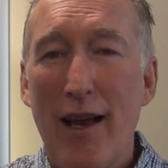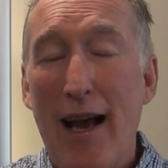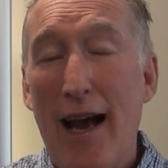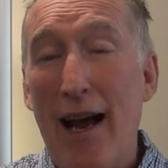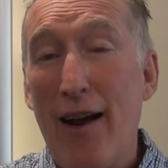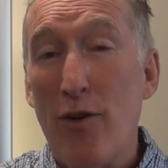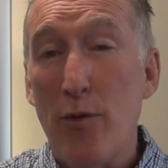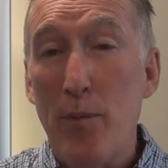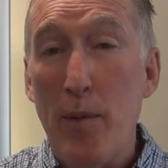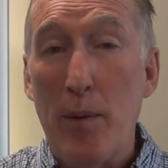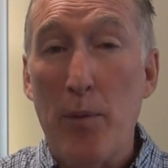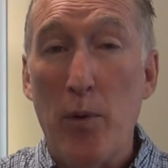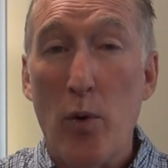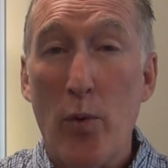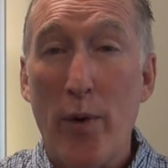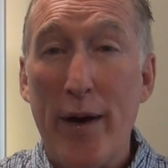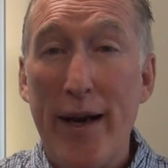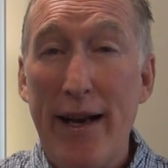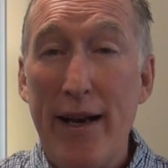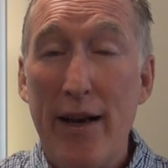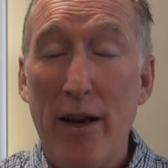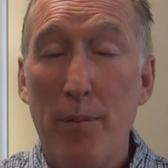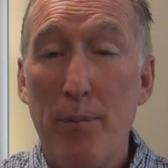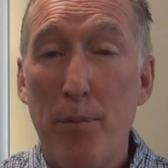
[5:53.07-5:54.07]
I remember
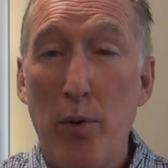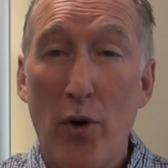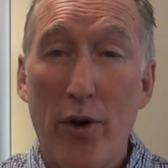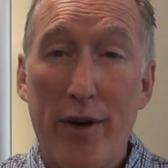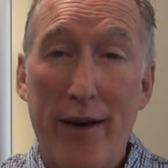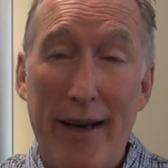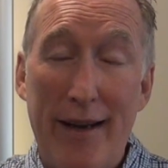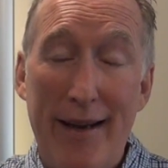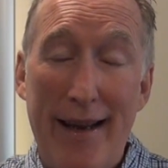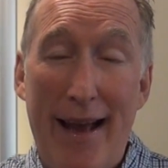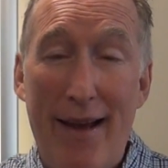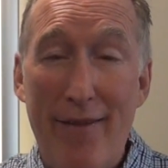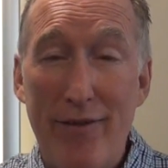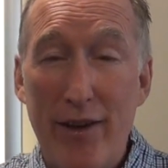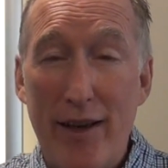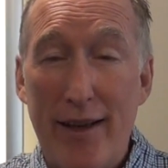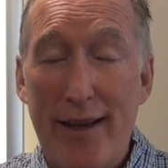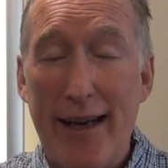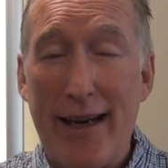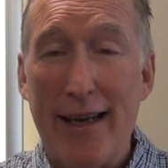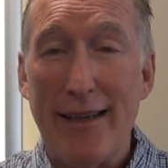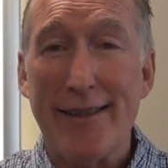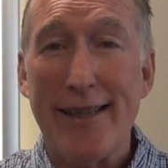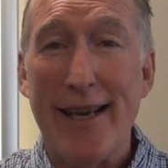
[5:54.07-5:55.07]
reading a book, having to
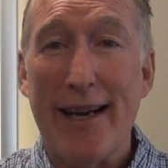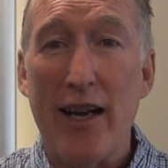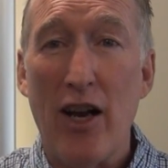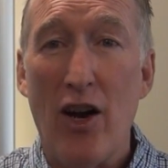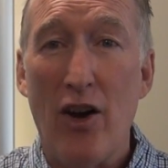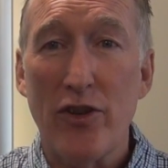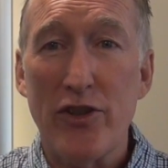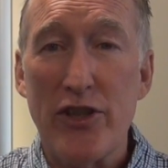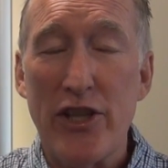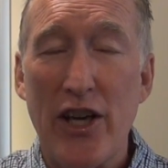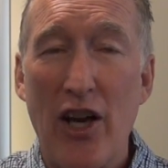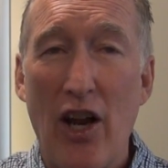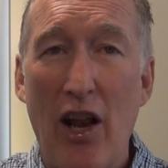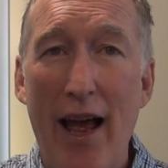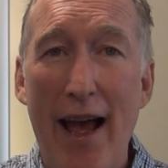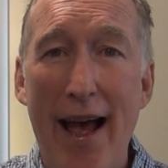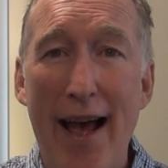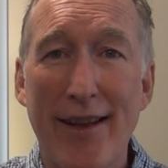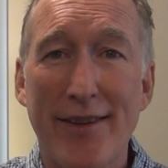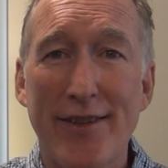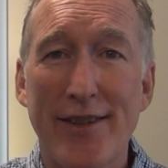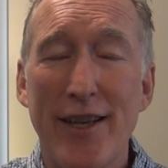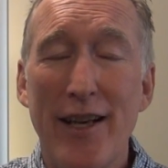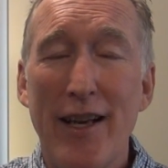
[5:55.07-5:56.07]
take a psychology
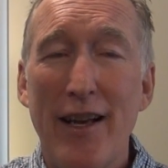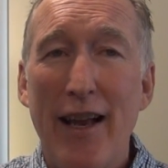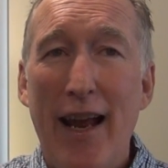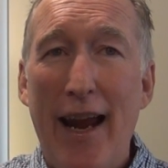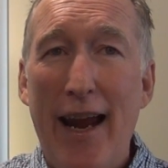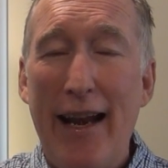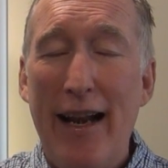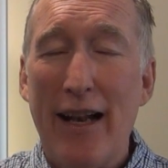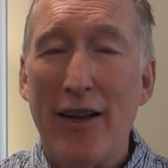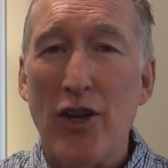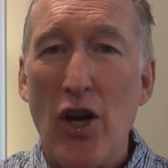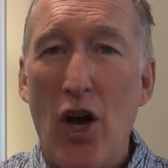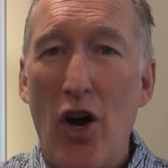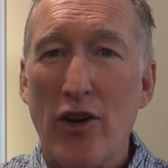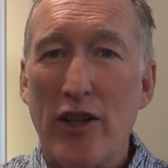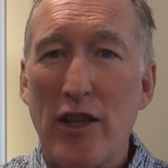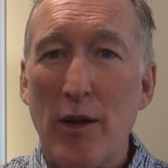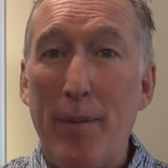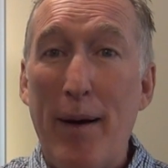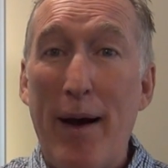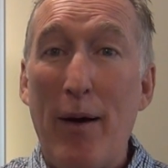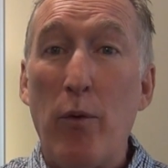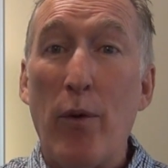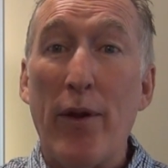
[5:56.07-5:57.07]
class, and it talked
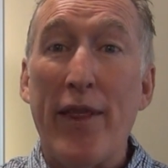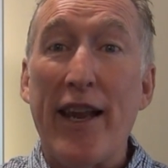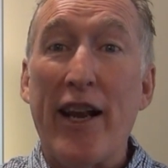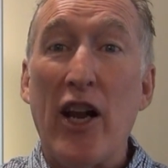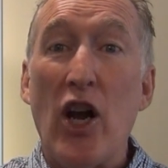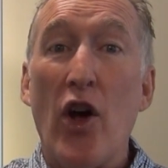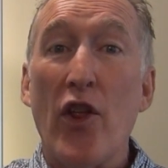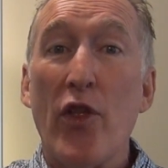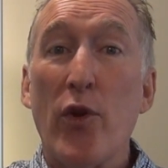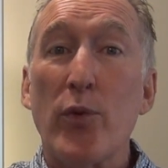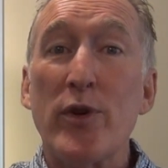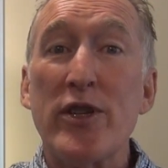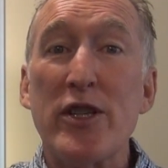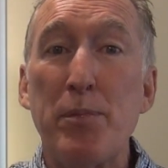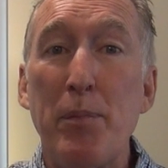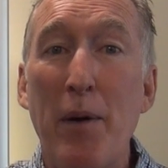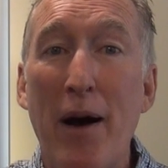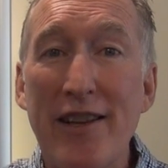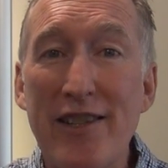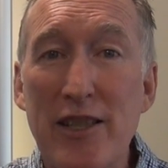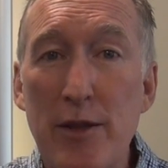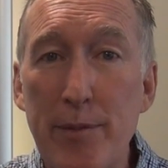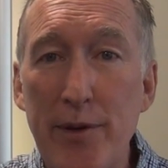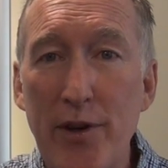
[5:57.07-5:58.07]
about what they call the
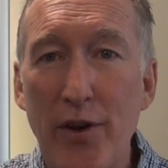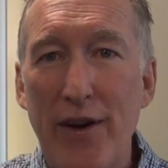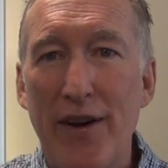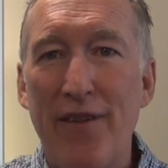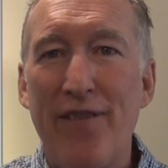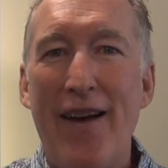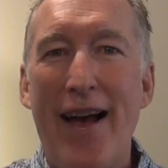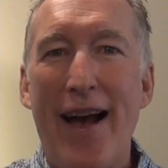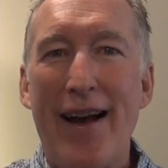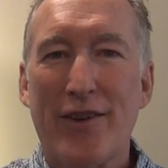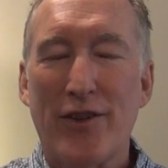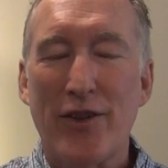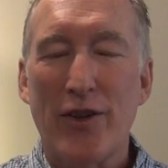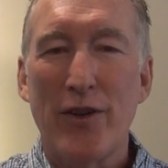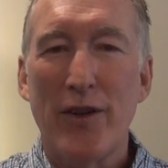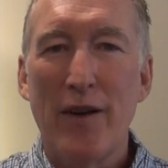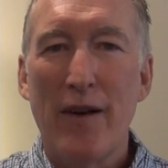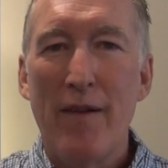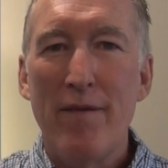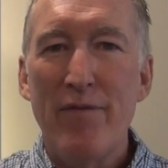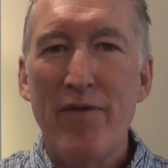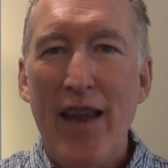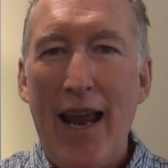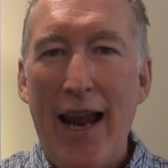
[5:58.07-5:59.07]
responsibility factor.
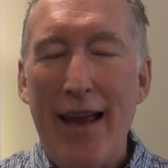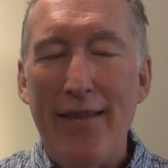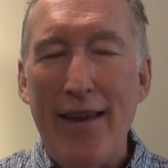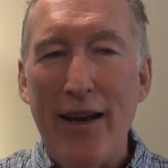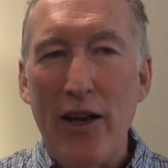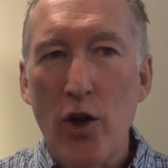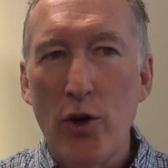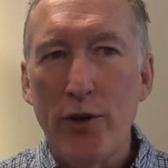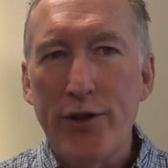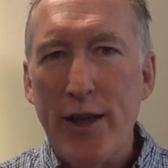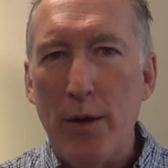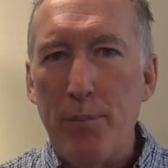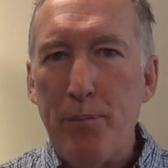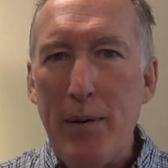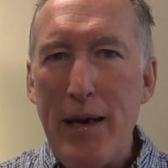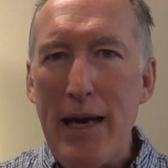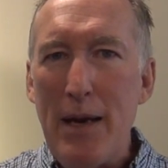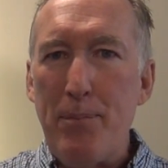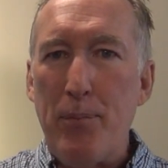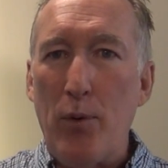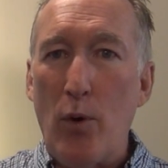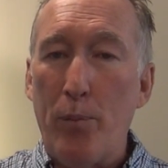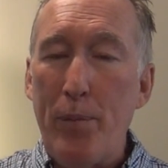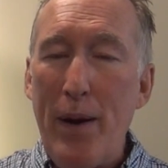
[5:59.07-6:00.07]
And they looked at
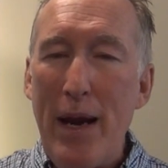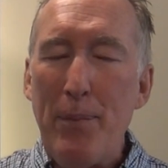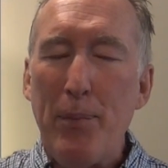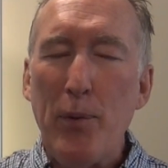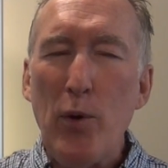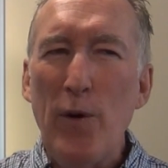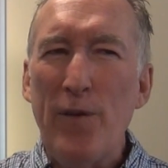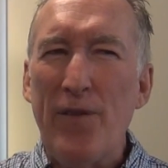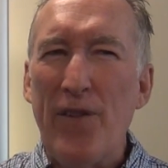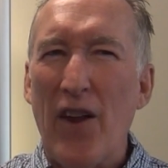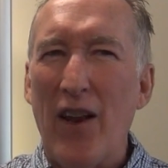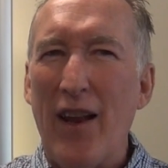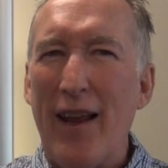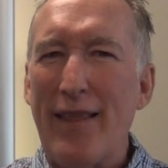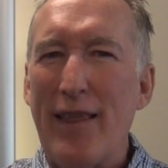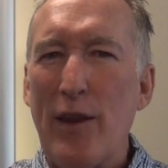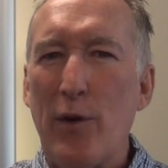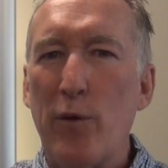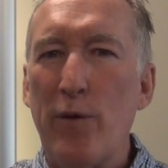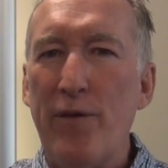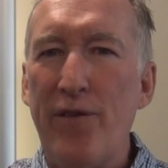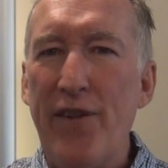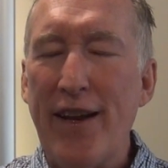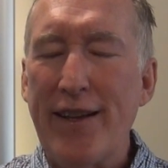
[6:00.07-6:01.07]
people, people who felt like
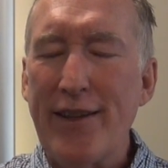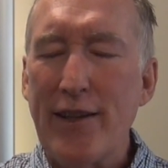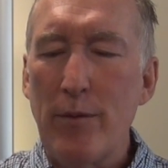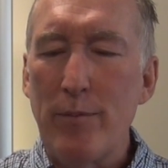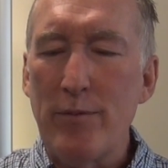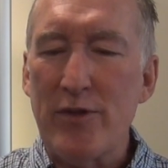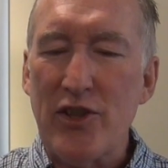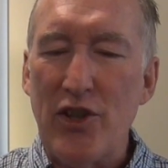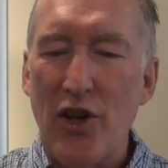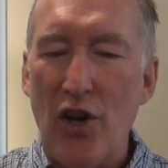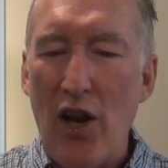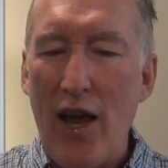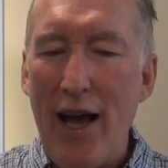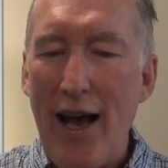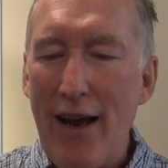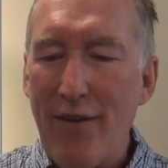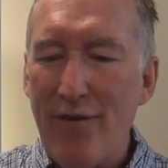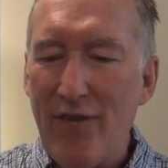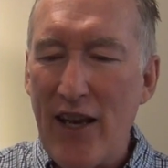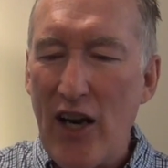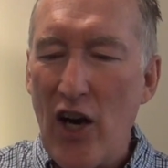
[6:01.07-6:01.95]
they were victims to life.